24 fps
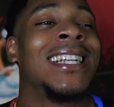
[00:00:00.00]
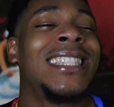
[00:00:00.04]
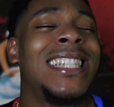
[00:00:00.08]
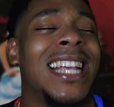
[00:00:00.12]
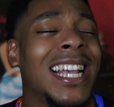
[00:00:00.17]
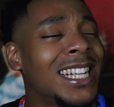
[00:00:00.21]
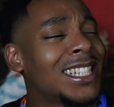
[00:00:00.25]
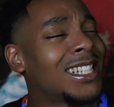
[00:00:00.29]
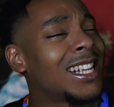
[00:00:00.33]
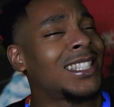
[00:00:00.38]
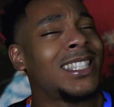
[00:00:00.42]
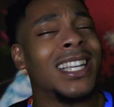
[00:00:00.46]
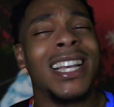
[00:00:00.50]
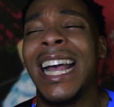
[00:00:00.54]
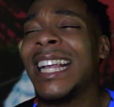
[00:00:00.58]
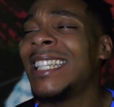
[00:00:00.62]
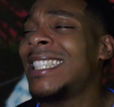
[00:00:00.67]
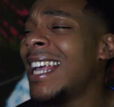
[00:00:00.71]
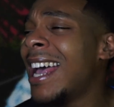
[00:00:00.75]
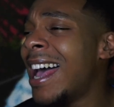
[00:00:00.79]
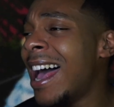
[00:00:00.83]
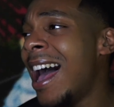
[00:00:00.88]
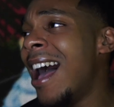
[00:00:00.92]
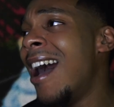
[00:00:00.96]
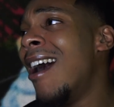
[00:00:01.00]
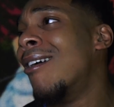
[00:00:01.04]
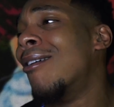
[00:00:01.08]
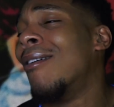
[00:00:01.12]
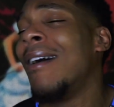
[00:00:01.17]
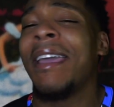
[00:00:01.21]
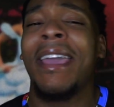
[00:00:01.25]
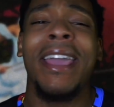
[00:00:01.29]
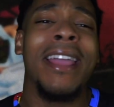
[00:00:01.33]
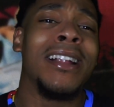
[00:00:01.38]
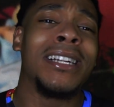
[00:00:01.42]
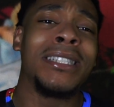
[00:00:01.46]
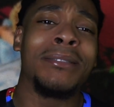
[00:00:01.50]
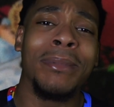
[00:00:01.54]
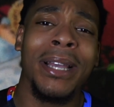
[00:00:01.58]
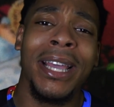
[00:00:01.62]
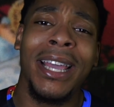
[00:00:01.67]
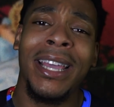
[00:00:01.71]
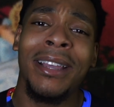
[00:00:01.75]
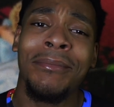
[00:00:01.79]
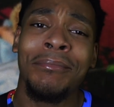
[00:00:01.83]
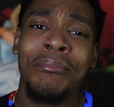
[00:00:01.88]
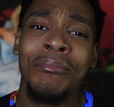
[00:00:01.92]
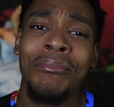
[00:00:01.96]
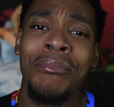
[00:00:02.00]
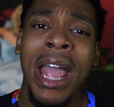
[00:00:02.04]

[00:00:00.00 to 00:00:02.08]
tickets I took. I said, oh, here's me